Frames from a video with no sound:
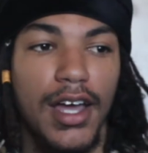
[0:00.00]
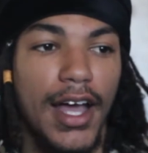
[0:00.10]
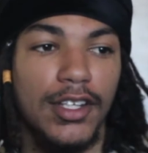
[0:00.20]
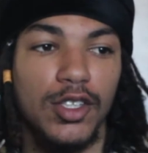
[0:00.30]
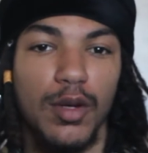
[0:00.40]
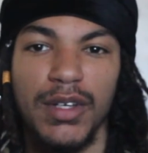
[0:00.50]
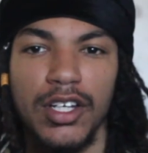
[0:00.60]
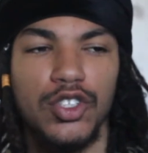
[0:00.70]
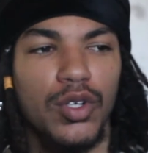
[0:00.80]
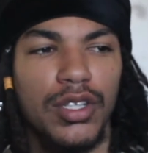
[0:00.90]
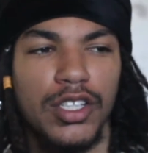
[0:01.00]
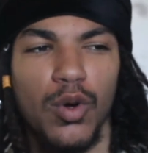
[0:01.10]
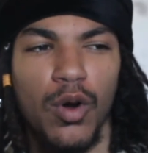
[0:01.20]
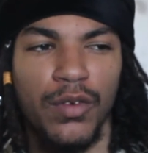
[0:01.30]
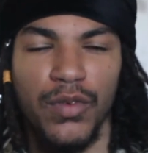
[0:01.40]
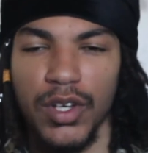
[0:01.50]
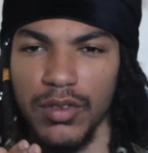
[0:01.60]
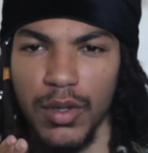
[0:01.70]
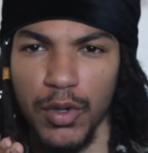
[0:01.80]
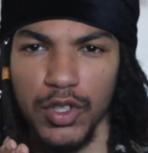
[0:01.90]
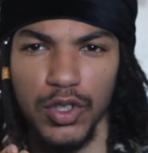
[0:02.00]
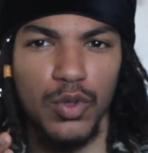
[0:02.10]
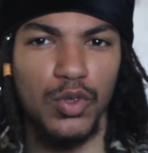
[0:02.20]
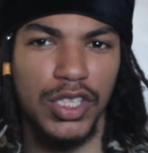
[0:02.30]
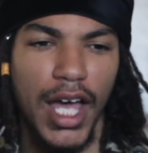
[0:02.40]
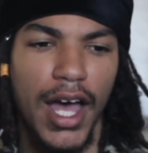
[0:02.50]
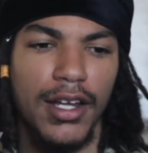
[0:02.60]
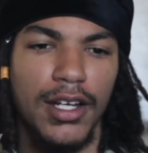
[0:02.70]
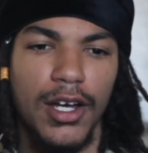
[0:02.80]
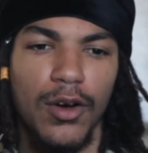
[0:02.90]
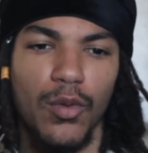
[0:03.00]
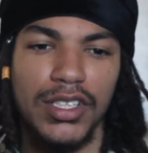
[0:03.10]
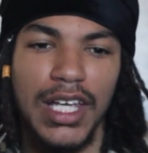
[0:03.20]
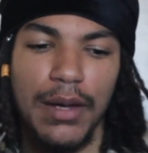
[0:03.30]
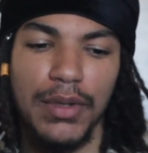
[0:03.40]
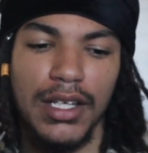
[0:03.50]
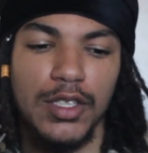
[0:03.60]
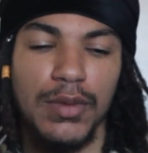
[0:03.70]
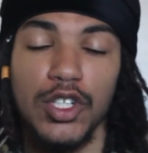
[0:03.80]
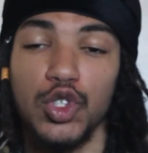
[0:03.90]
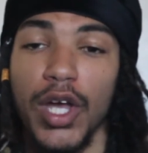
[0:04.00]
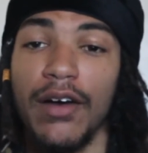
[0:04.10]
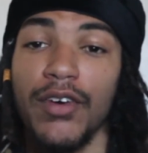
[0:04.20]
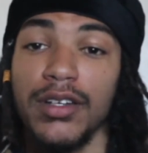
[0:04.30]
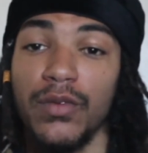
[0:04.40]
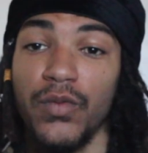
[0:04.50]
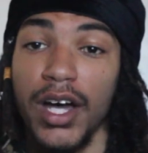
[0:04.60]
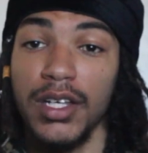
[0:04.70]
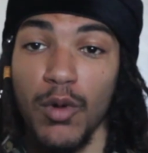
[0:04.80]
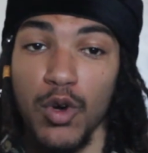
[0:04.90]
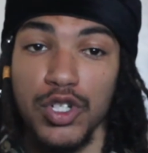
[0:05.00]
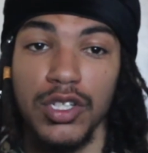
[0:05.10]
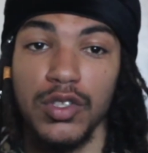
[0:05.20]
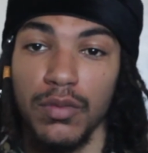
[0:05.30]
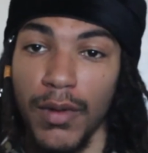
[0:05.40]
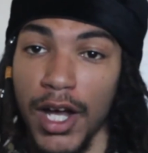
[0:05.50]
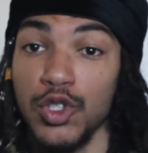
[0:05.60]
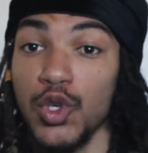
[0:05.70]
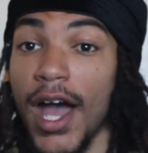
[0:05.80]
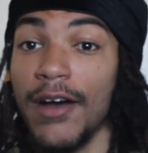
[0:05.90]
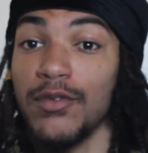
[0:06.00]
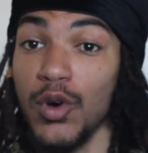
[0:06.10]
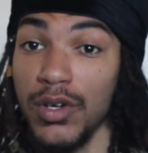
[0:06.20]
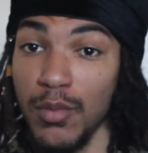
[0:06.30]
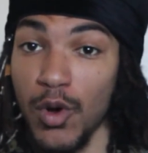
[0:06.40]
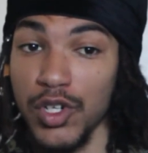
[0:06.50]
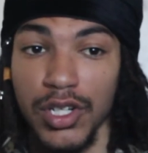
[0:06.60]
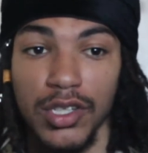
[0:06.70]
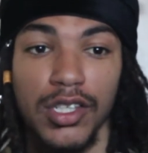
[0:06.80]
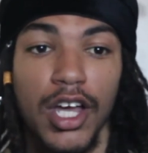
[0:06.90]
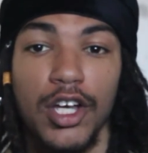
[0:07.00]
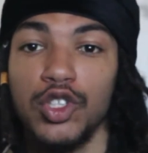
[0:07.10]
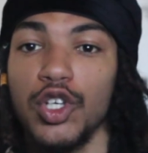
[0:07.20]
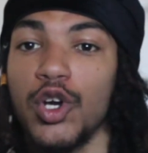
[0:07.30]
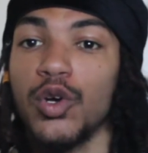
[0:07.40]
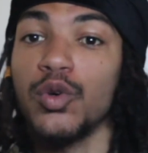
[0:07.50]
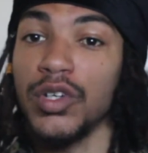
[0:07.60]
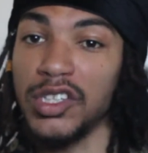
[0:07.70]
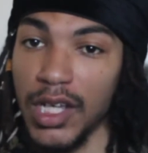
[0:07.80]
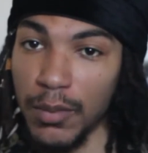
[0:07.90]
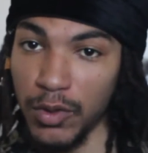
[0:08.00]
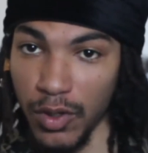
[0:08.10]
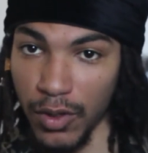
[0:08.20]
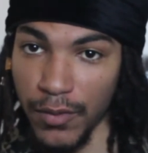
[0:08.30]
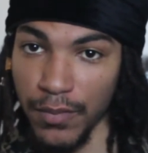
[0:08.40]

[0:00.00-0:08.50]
And so because you're in this auric field of the person who's sad, what's happening is because you have undefined emotions, mind you have no emotions, so you're a receptor